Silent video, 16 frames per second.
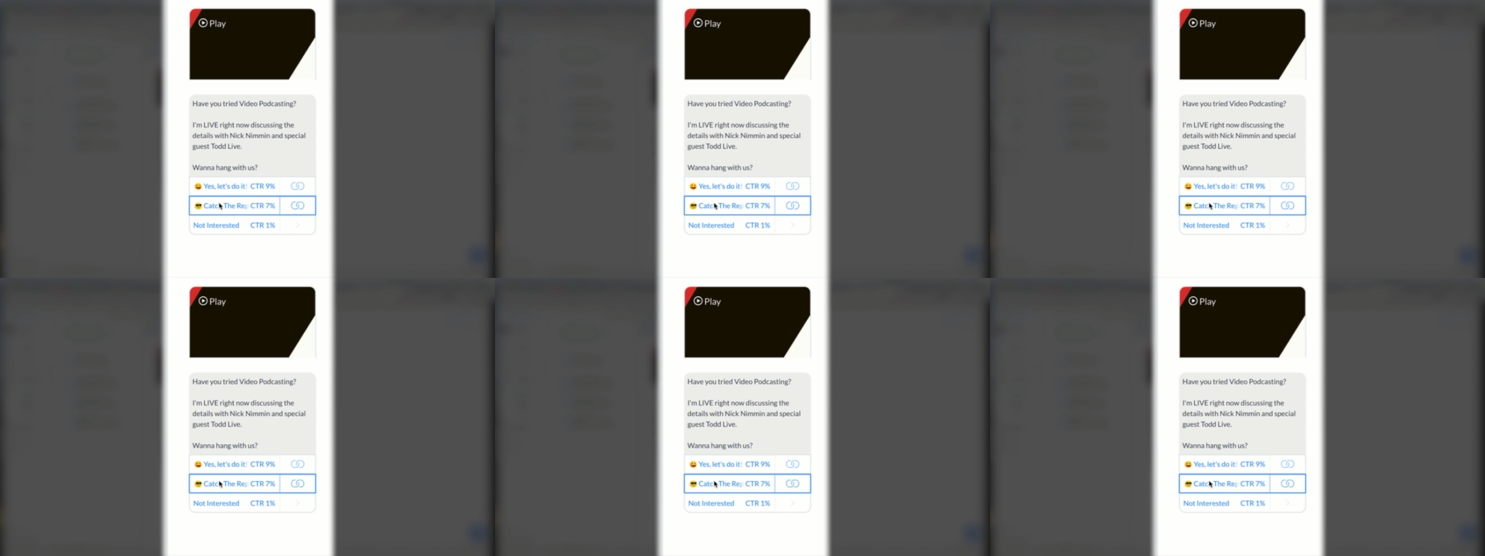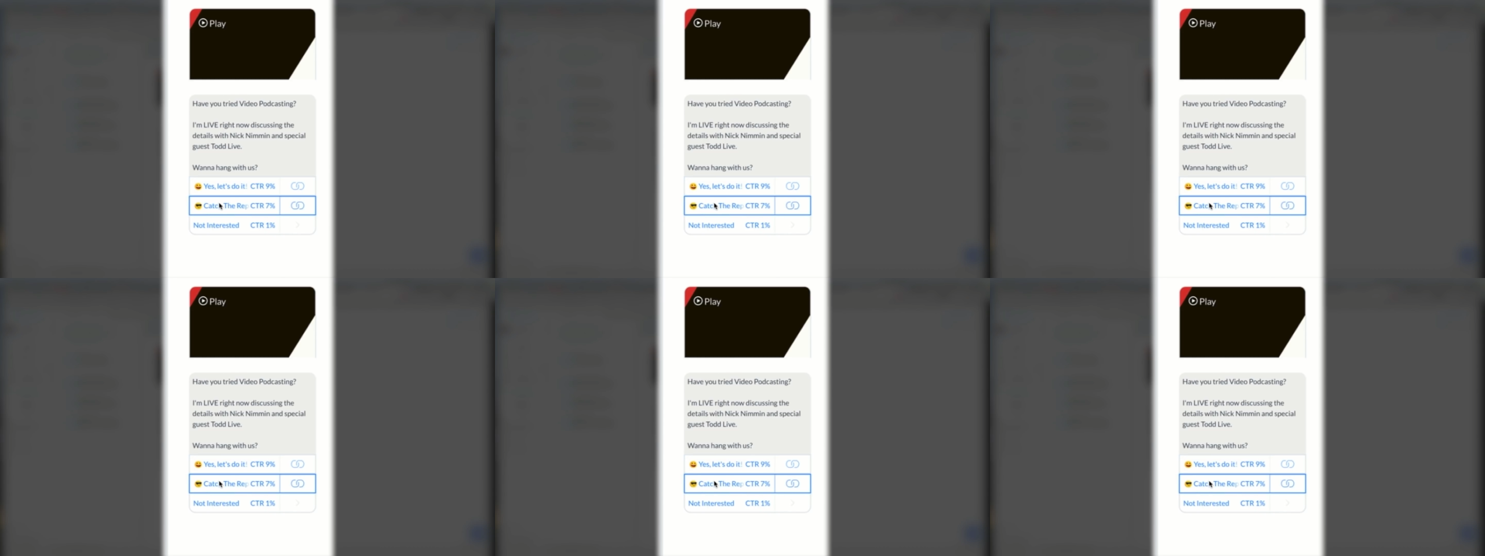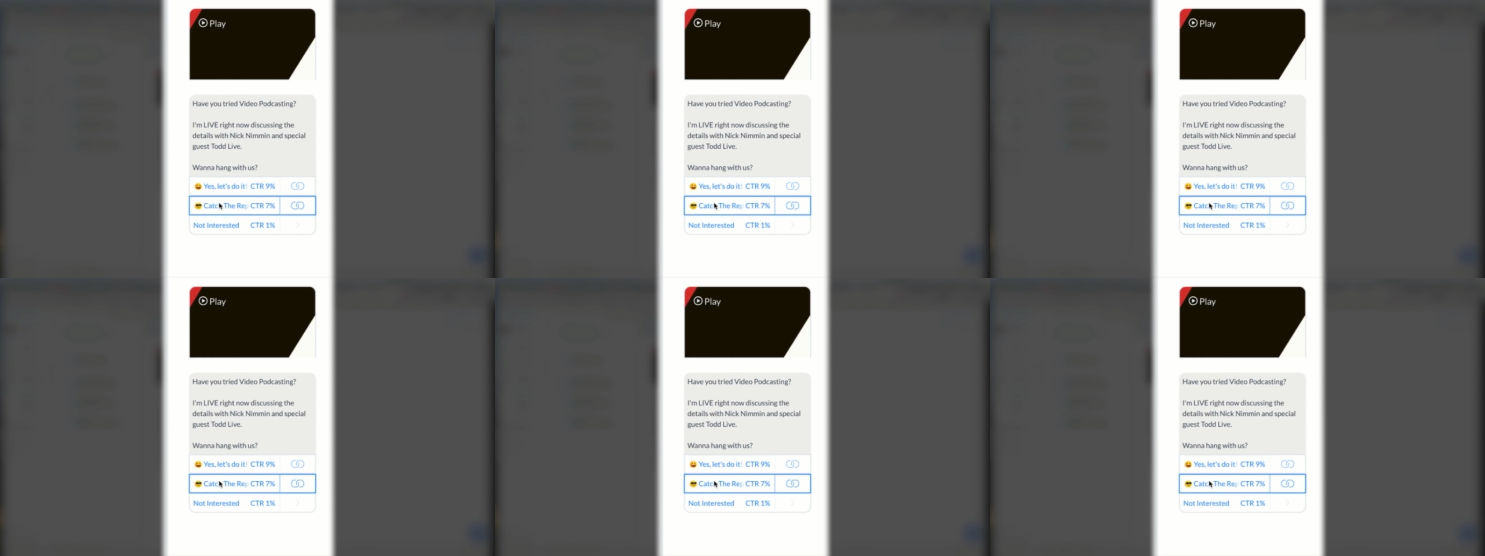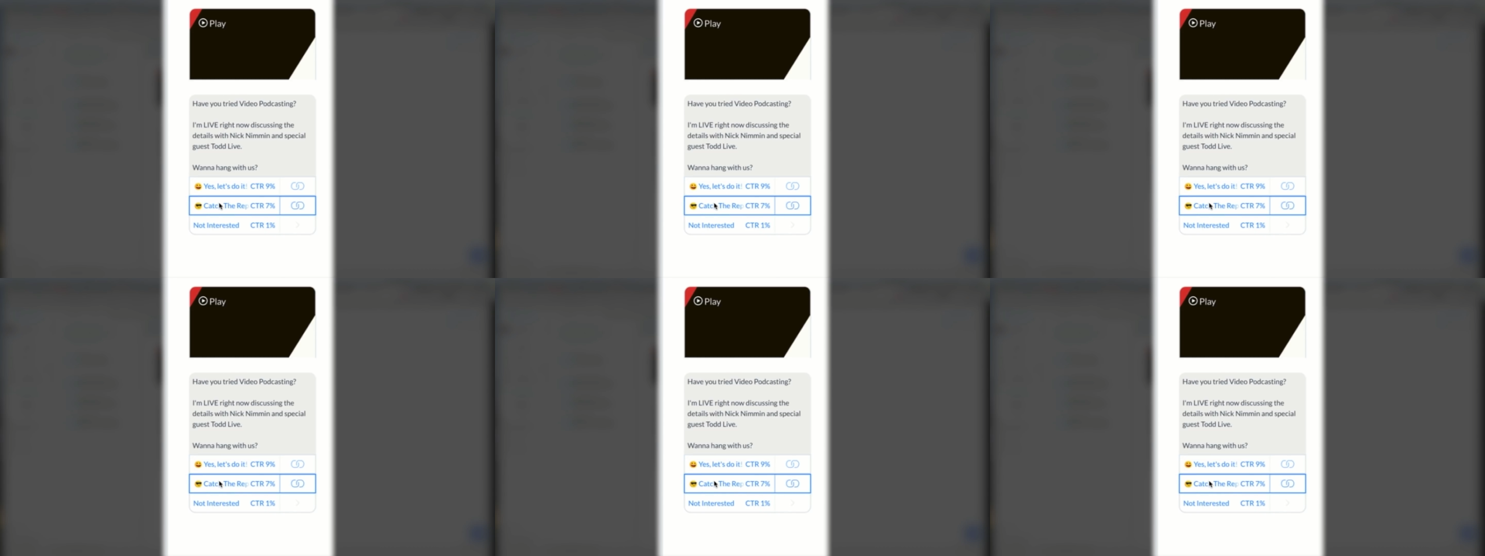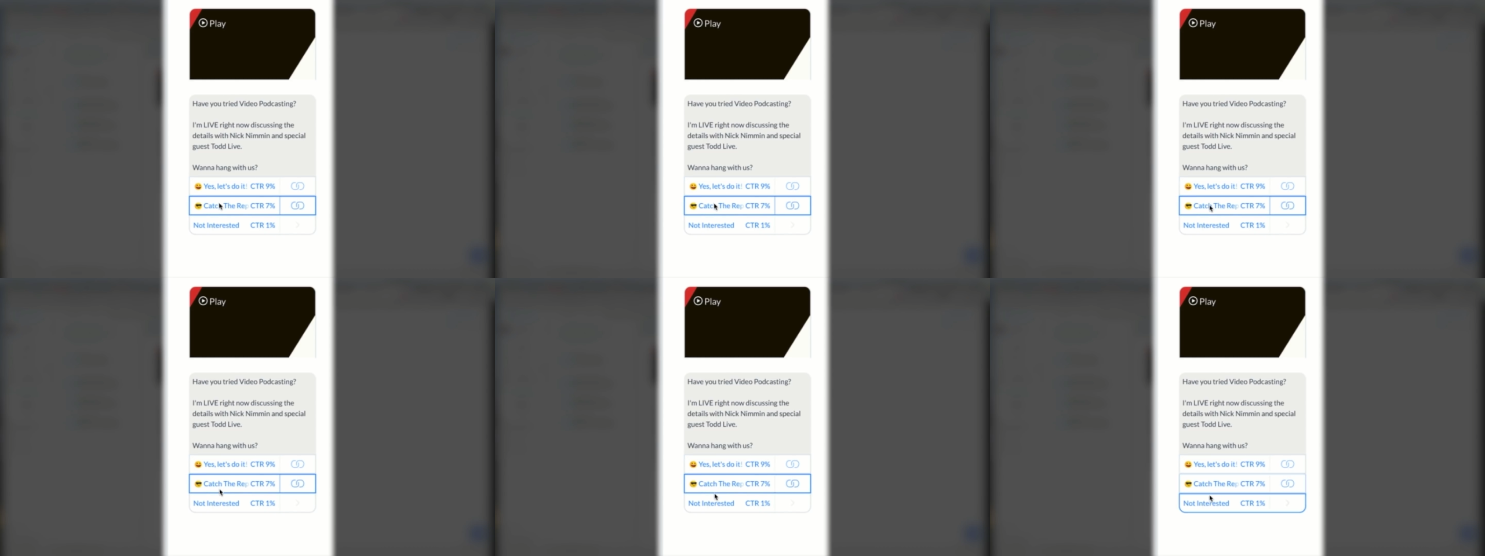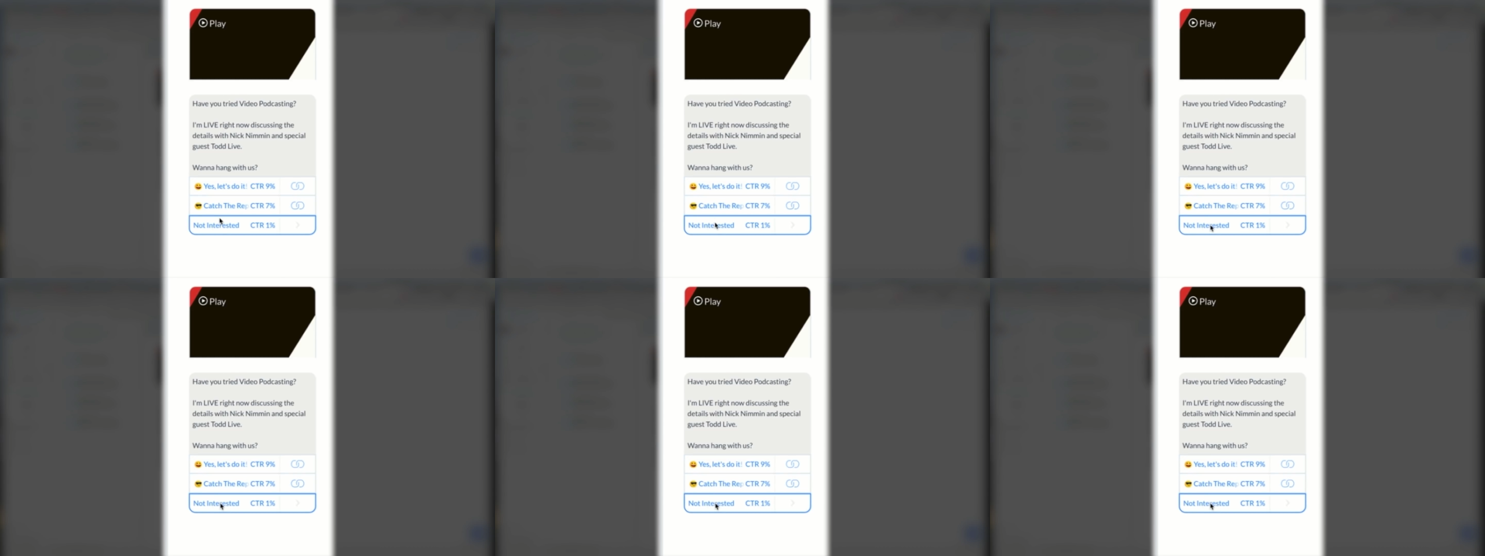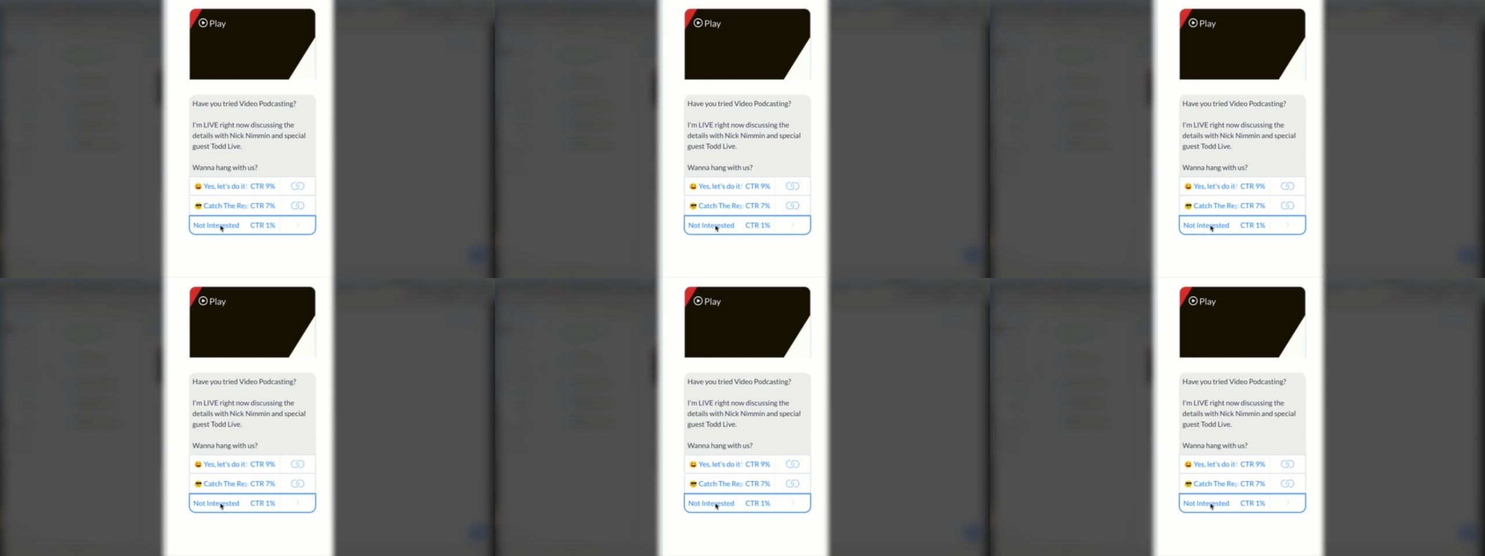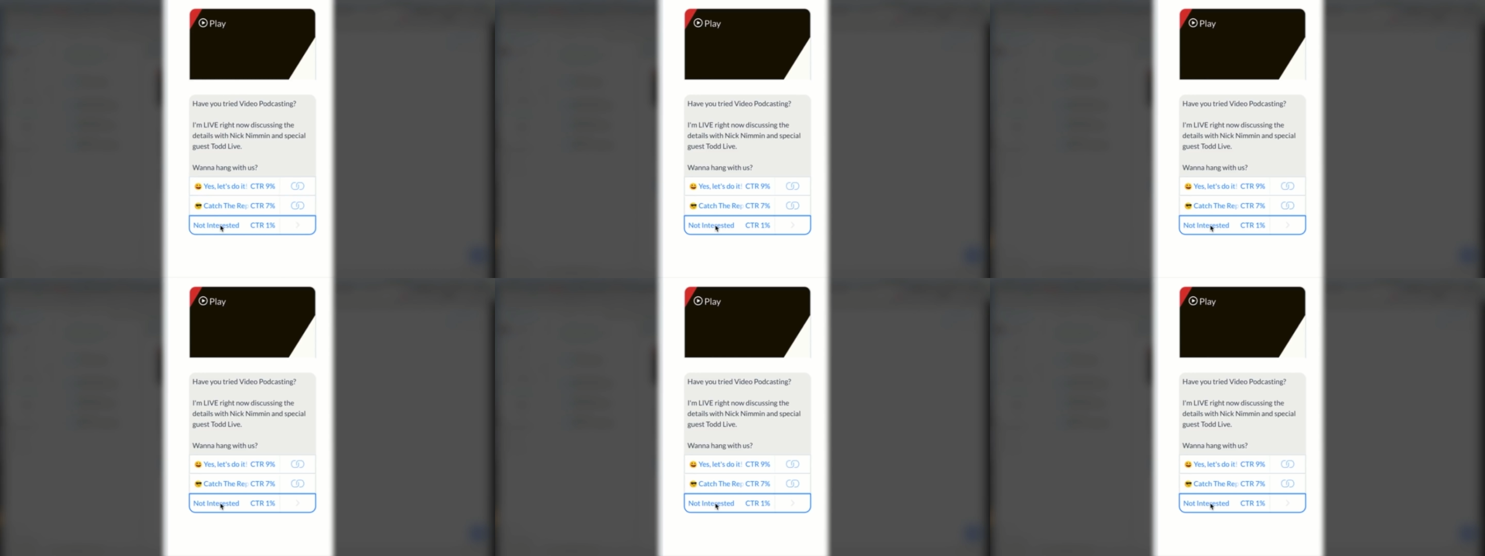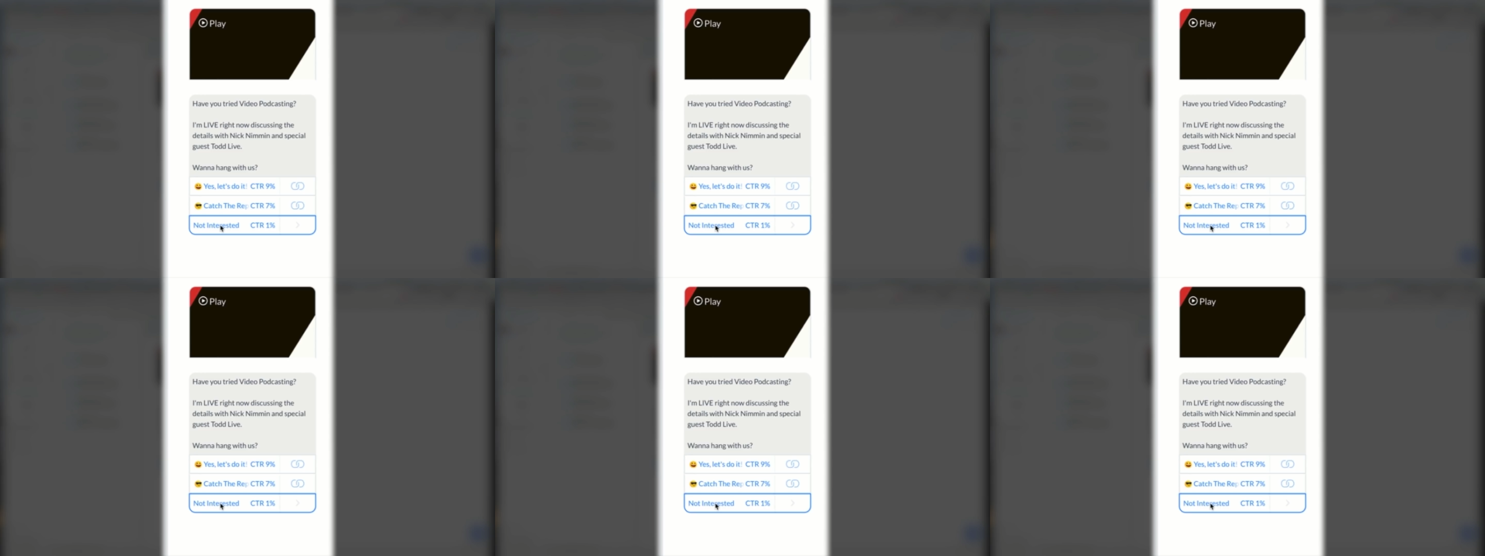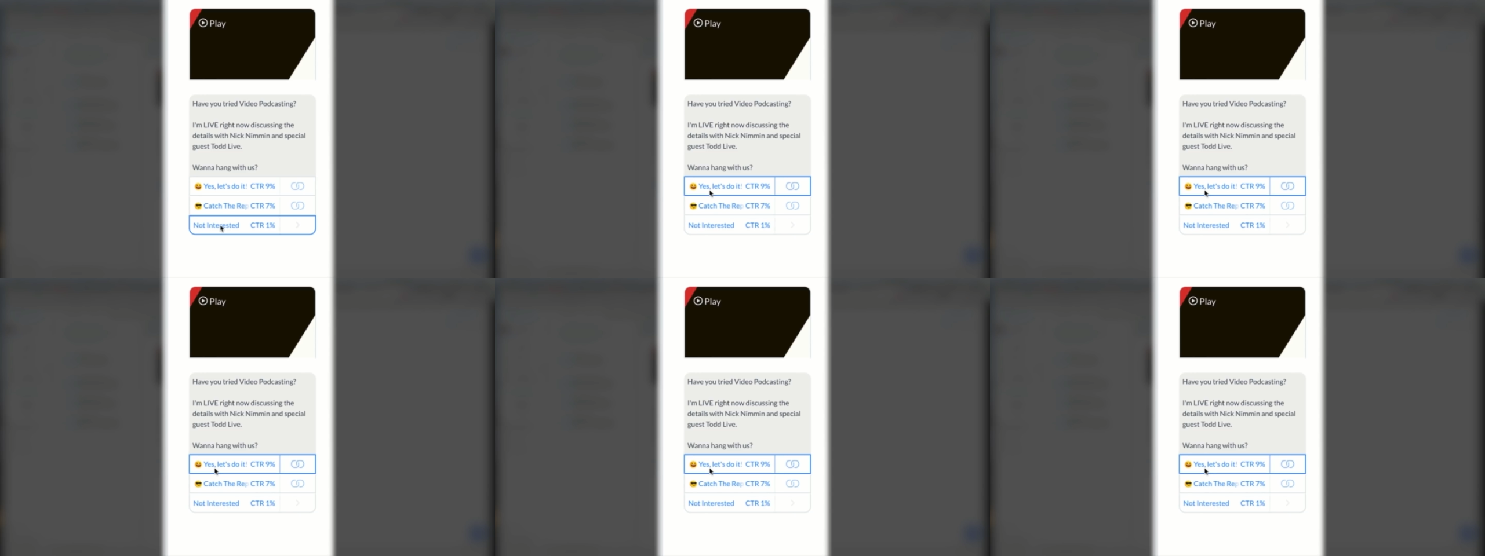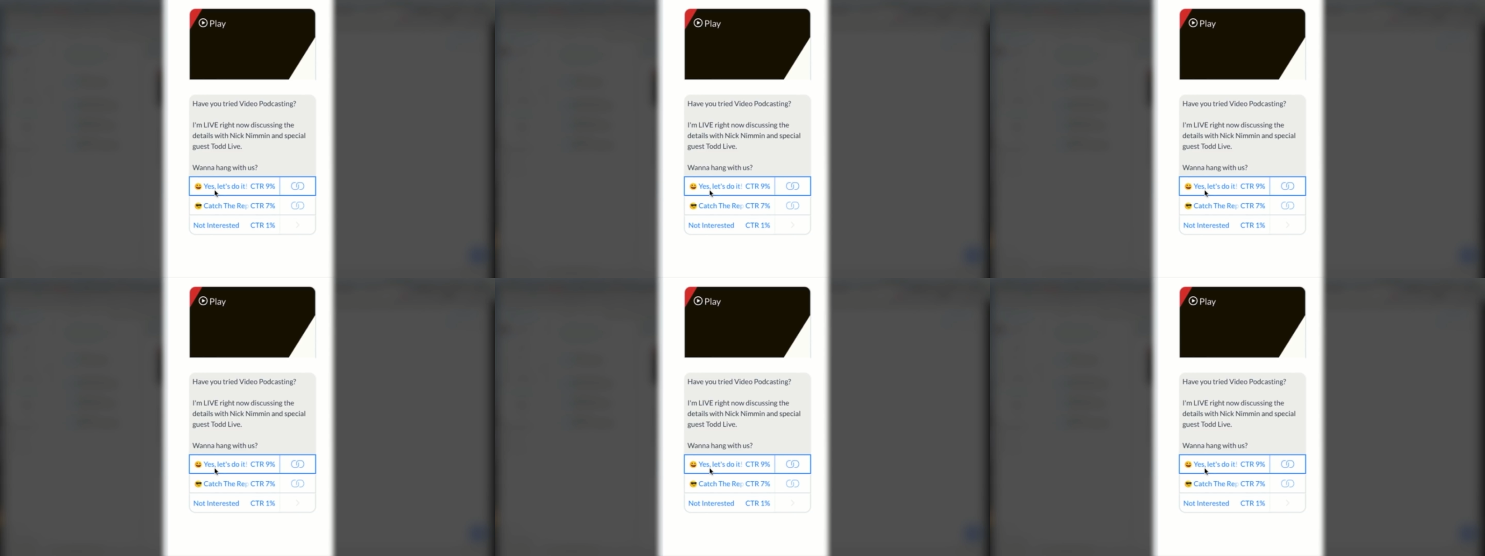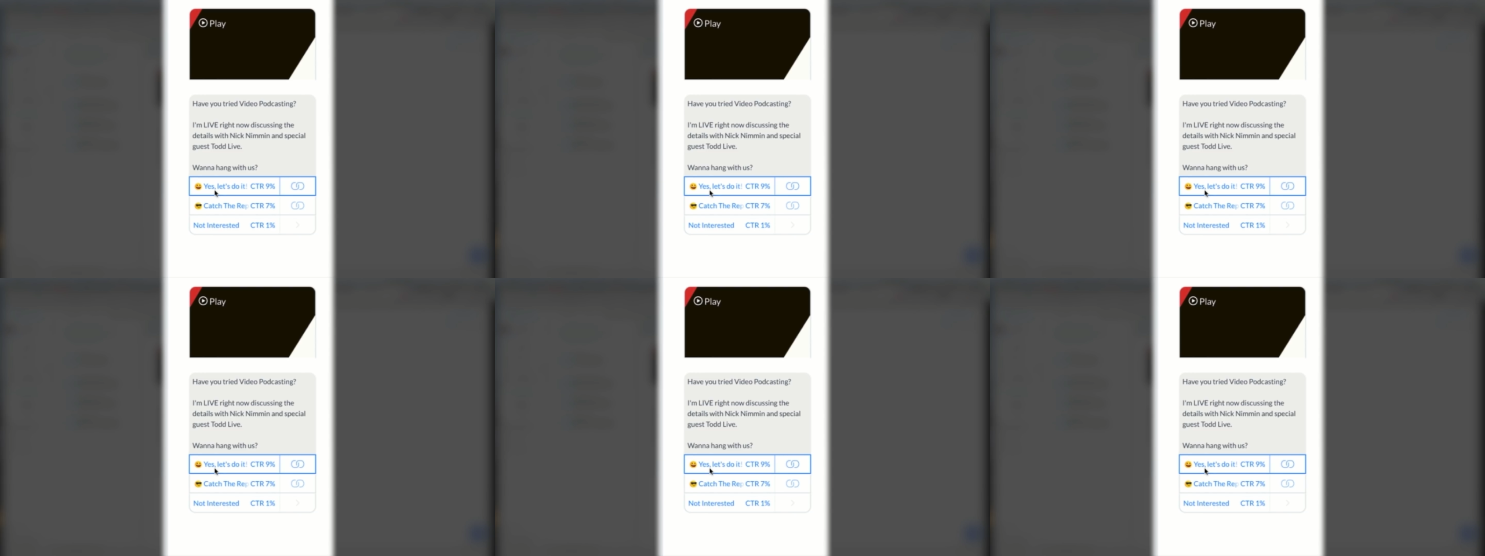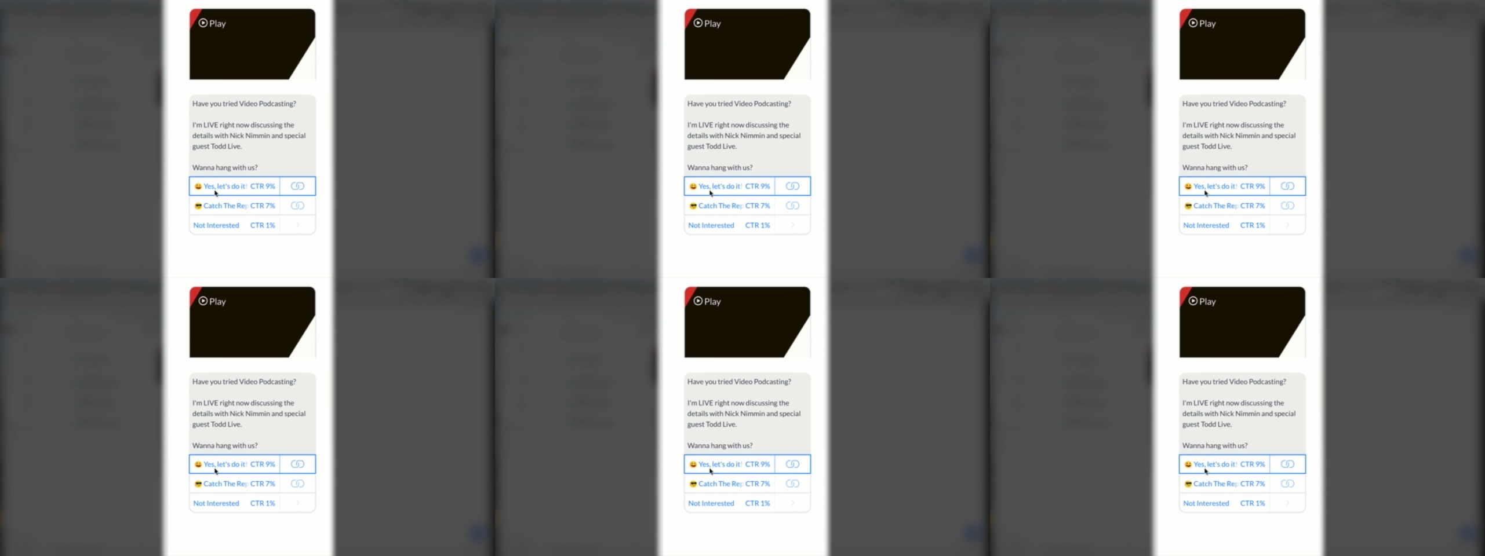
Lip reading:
No face is visible, so there are no lips to read.